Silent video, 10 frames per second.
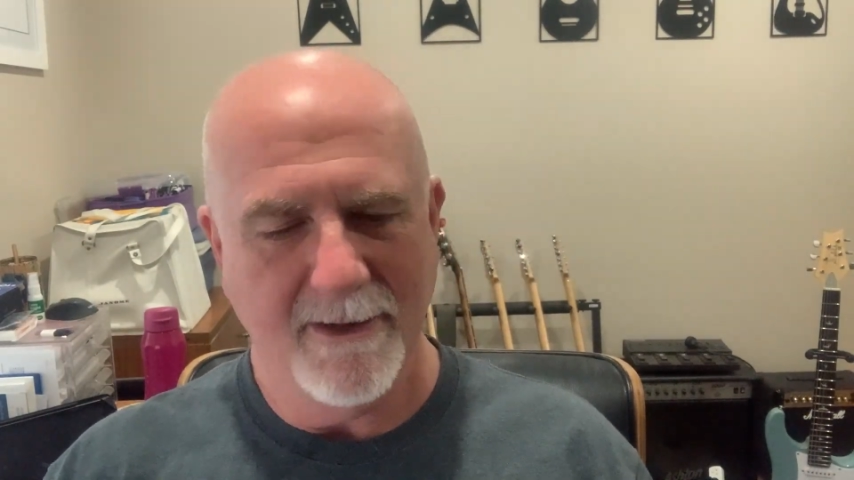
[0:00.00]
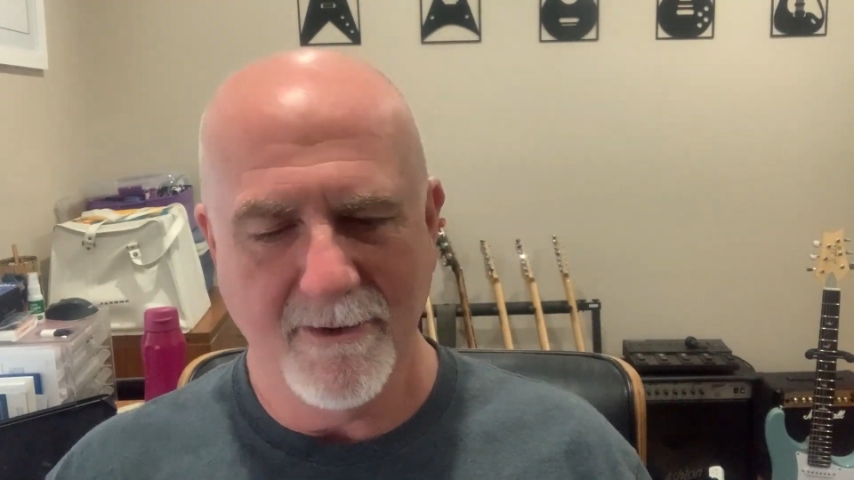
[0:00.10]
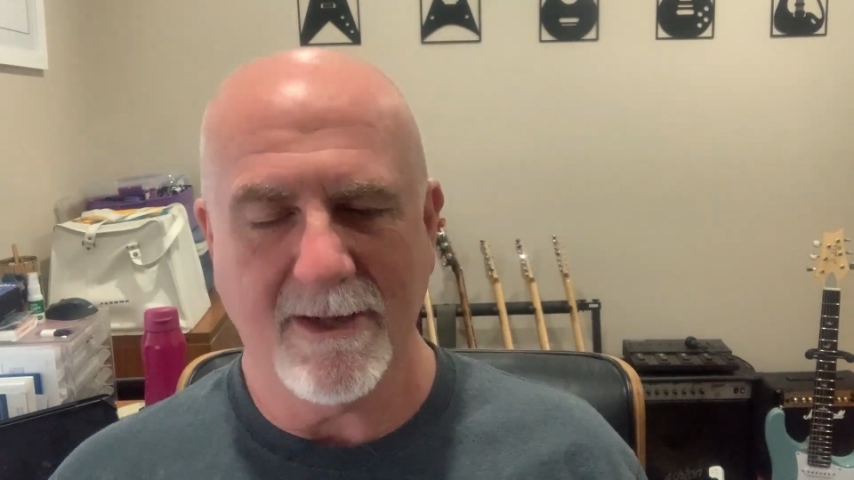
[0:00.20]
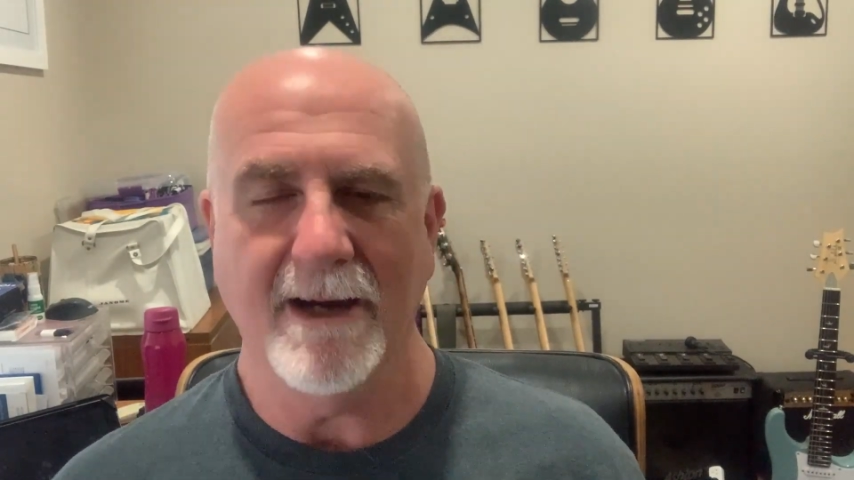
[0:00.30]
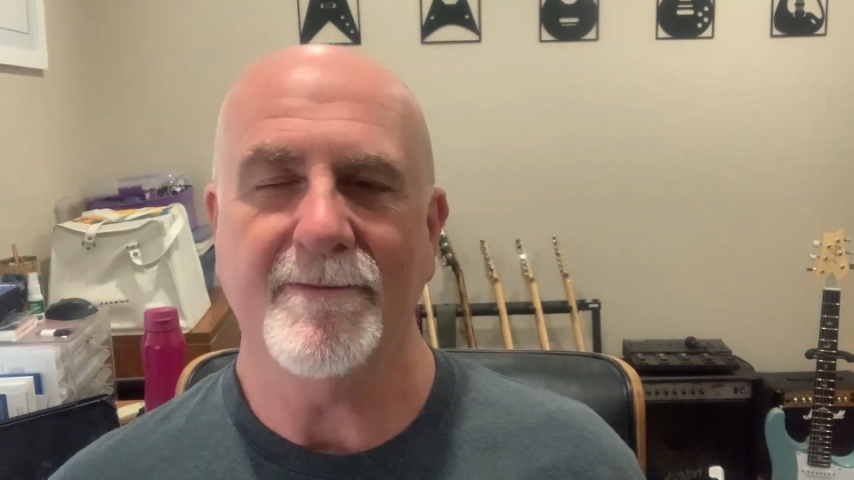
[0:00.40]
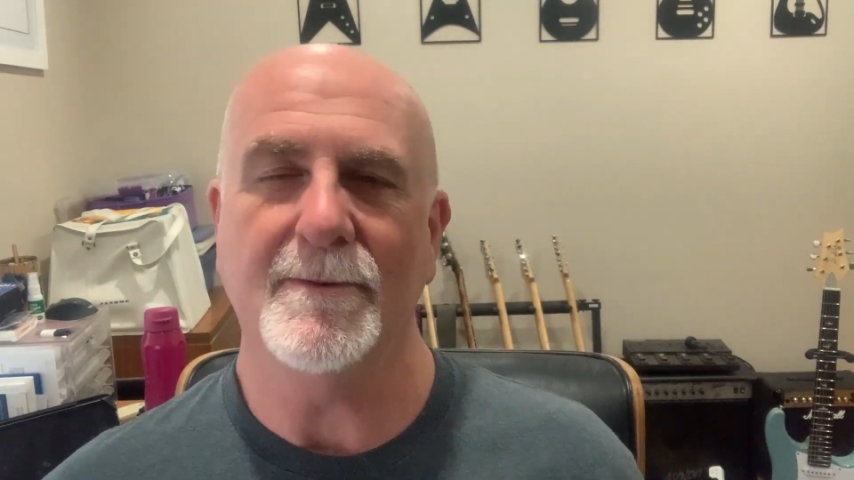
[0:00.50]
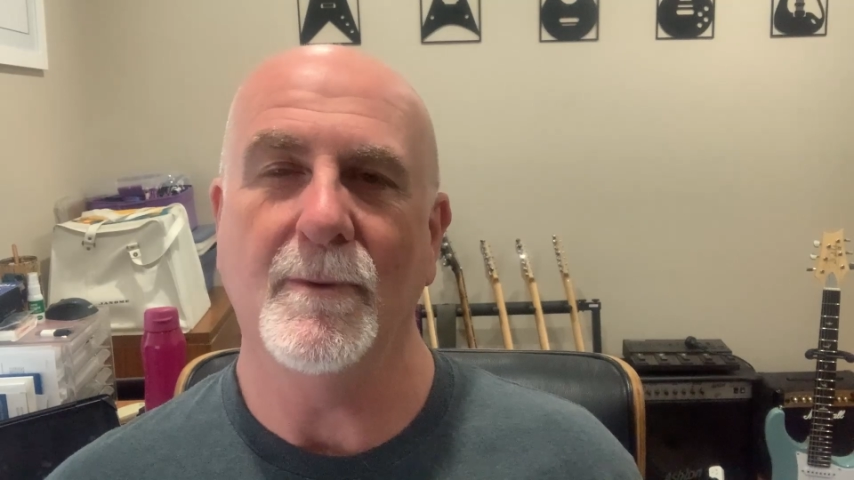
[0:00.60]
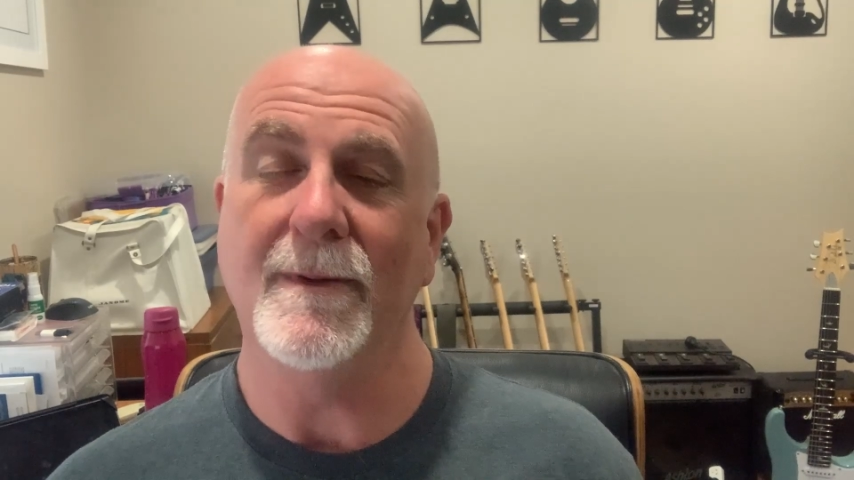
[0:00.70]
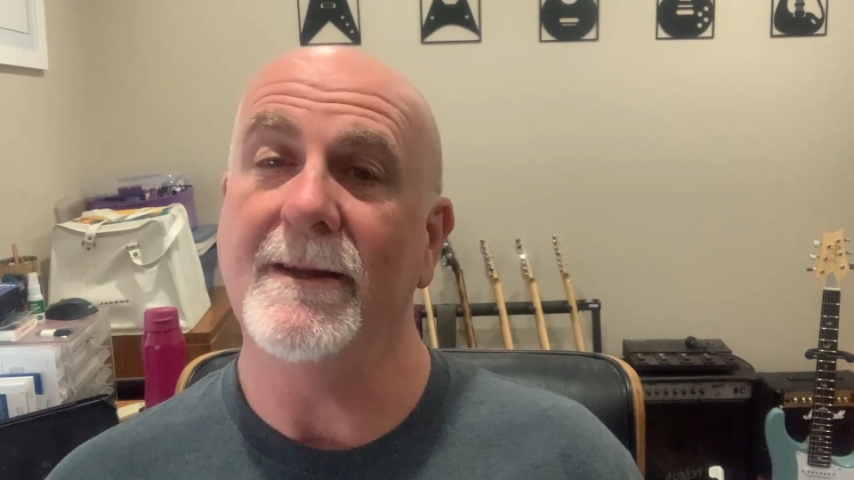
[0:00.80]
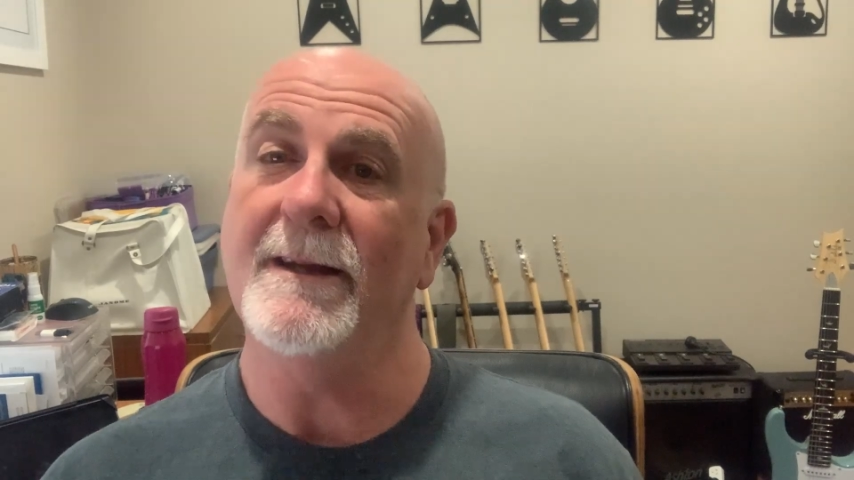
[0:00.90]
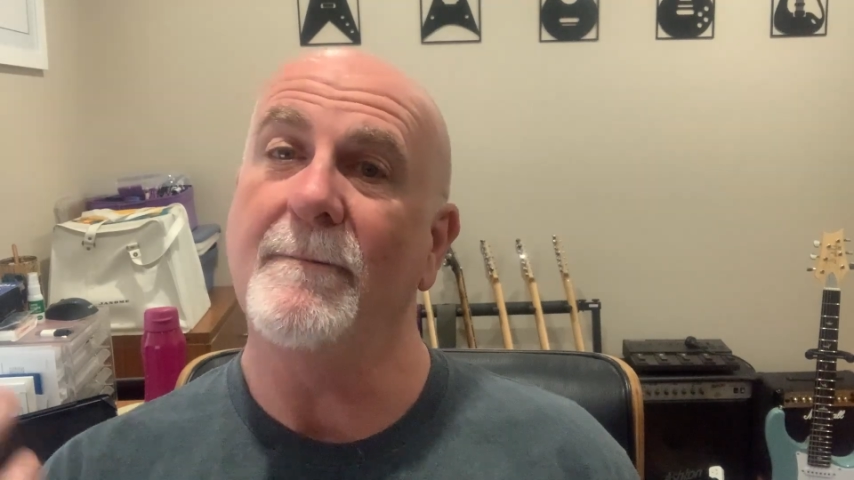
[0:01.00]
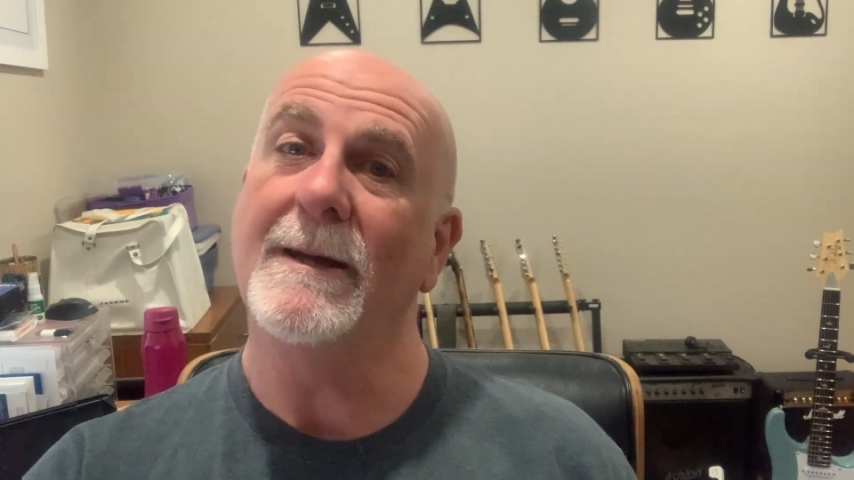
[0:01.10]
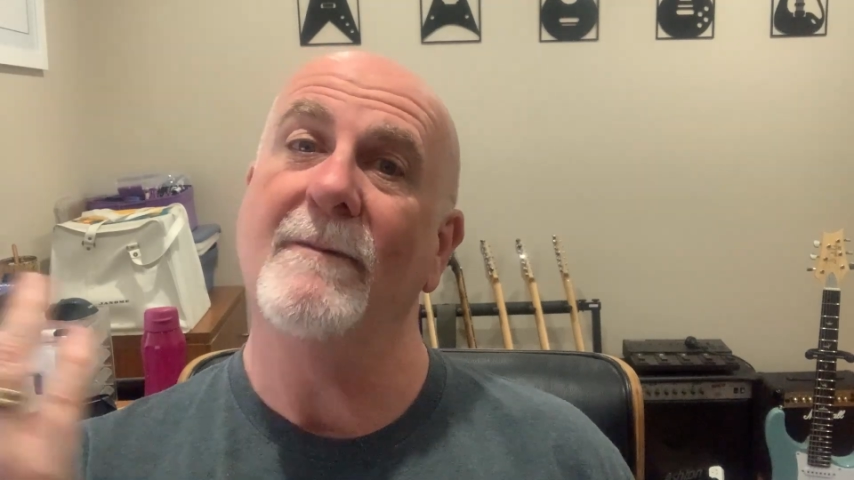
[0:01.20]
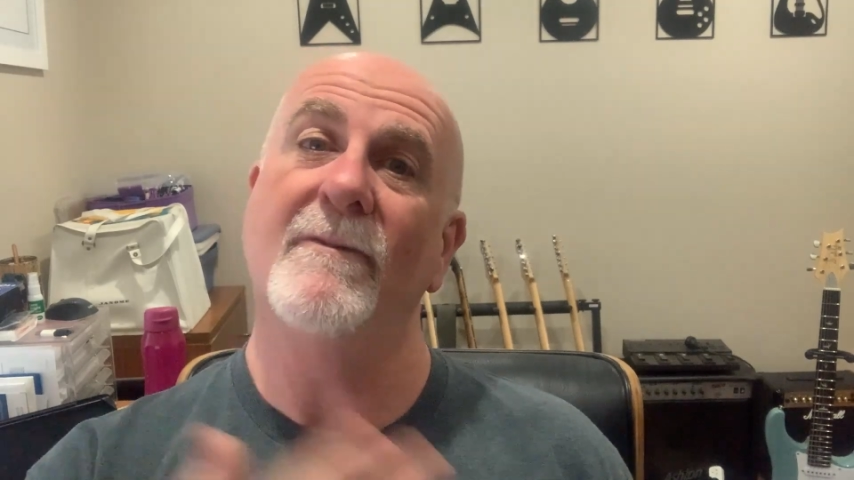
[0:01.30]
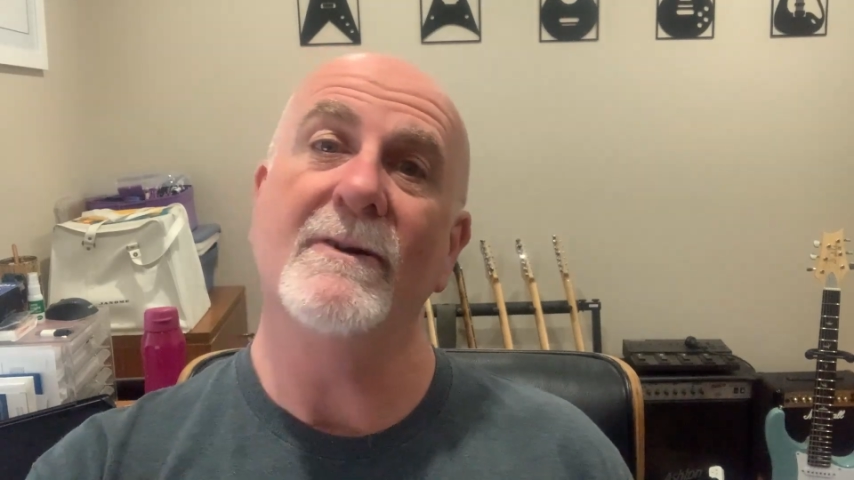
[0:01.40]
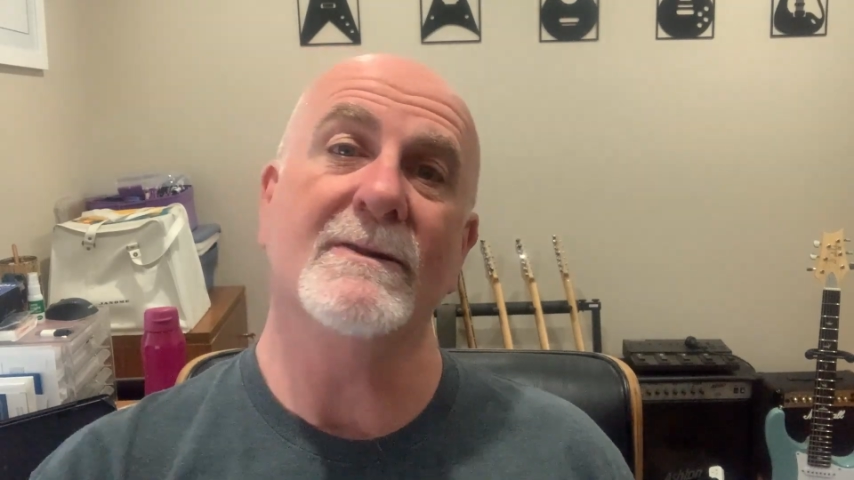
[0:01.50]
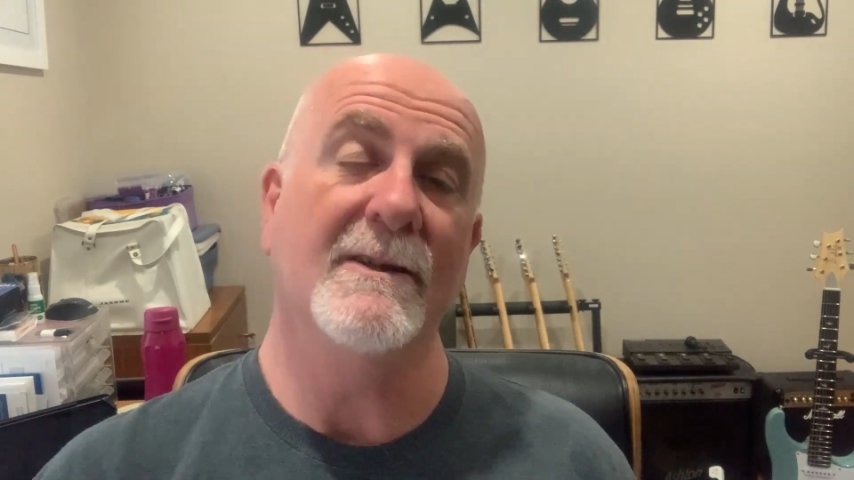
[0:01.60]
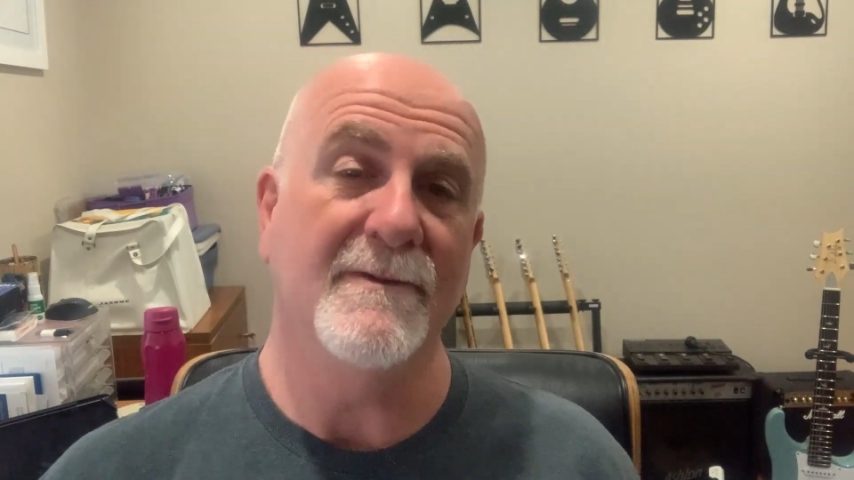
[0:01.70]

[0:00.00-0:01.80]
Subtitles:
you're comfortable with it, they become virtually